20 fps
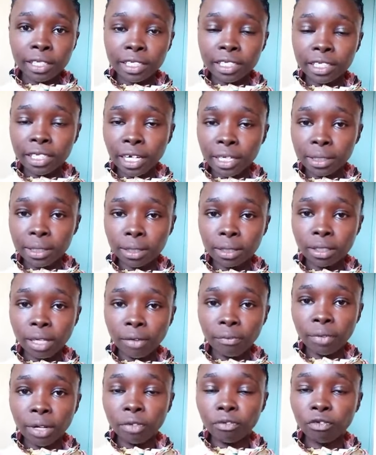just
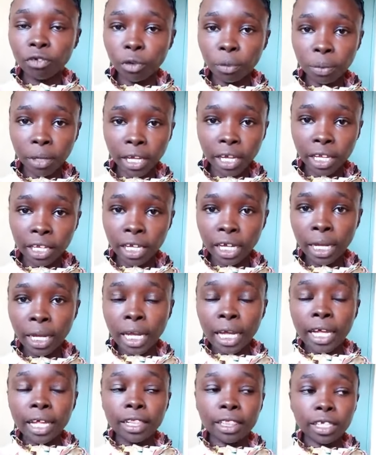traveled from Kenya,
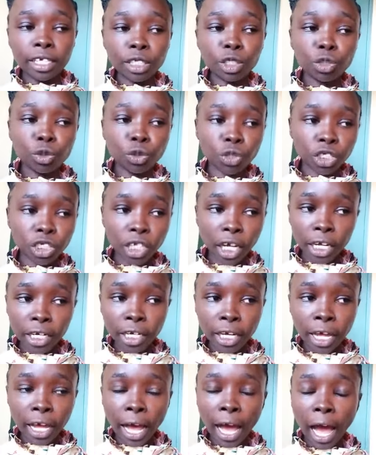then to
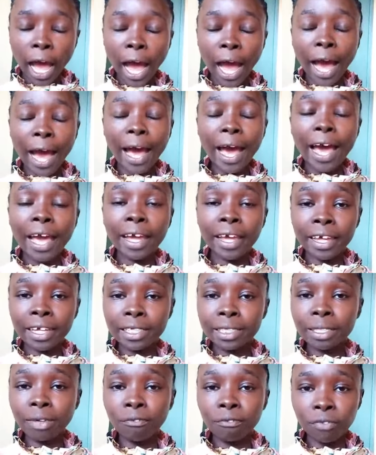China.
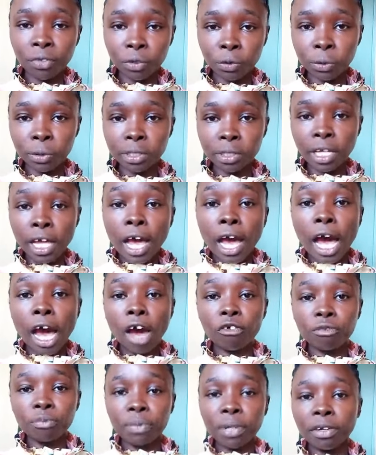His views
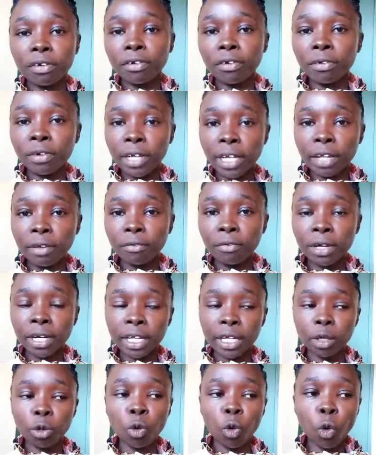have been really,
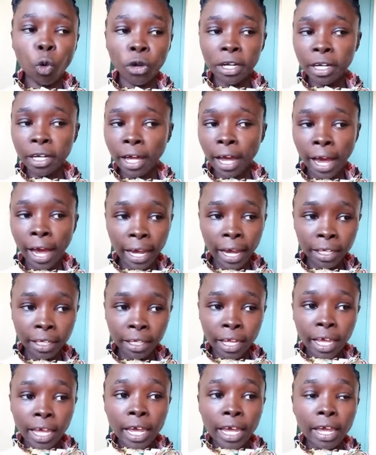really going high.
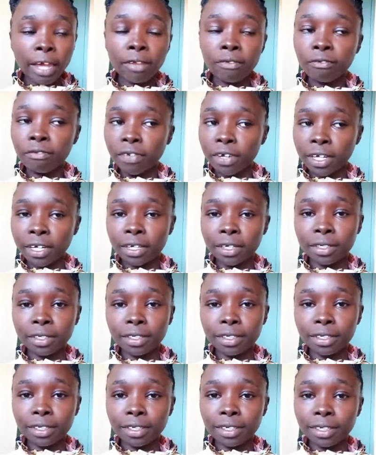Even
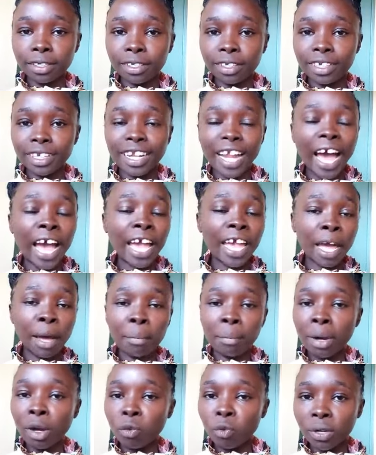
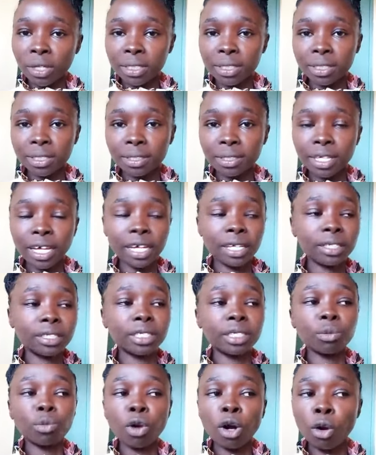Ayamara's
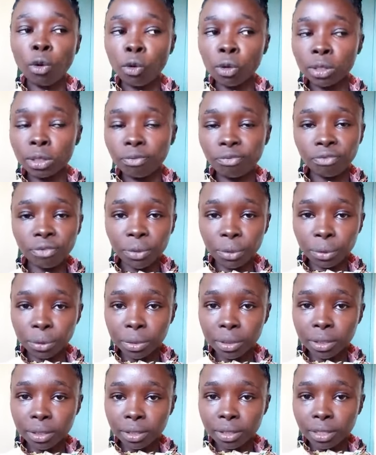and Dimwango's
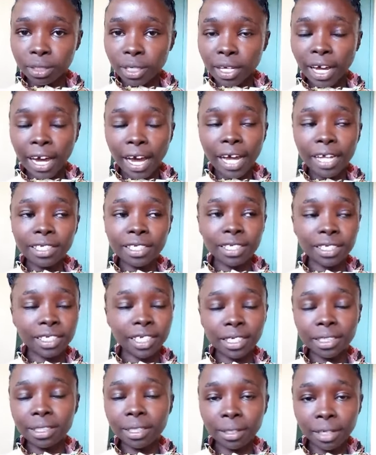views can't
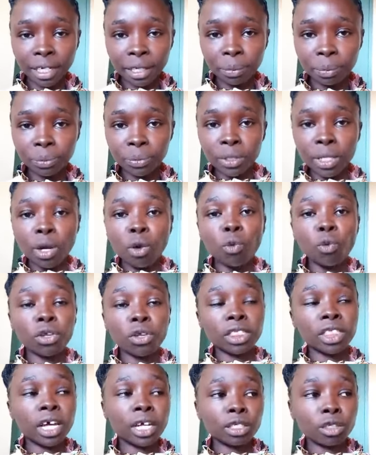just rank
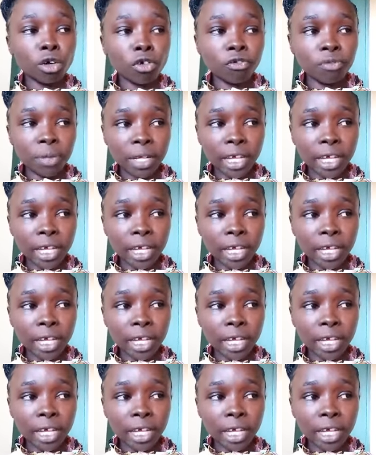with that of